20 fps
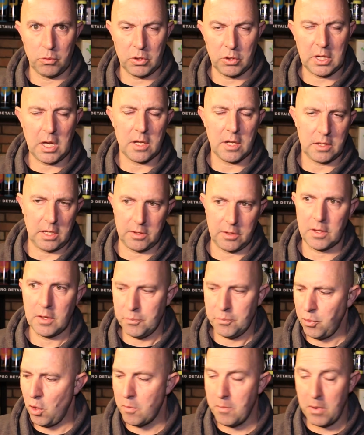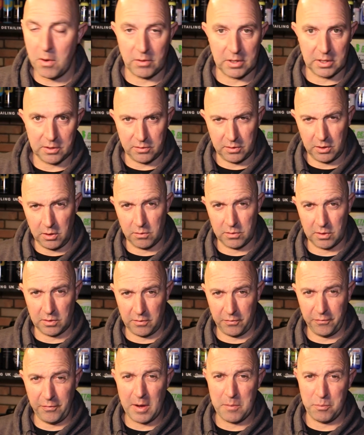It's primarily to use as
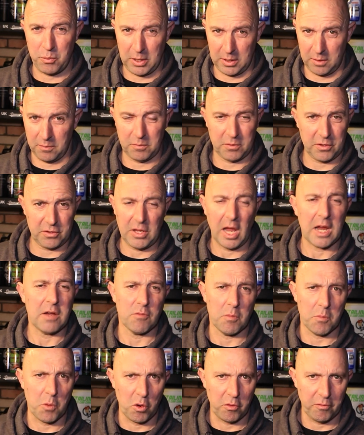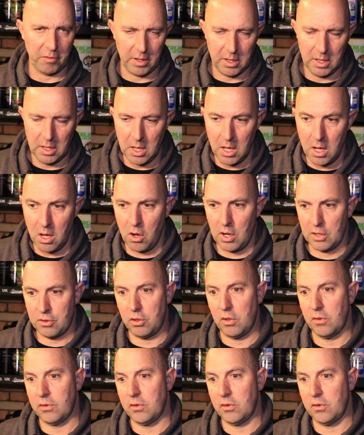a fabric stain remover. I actually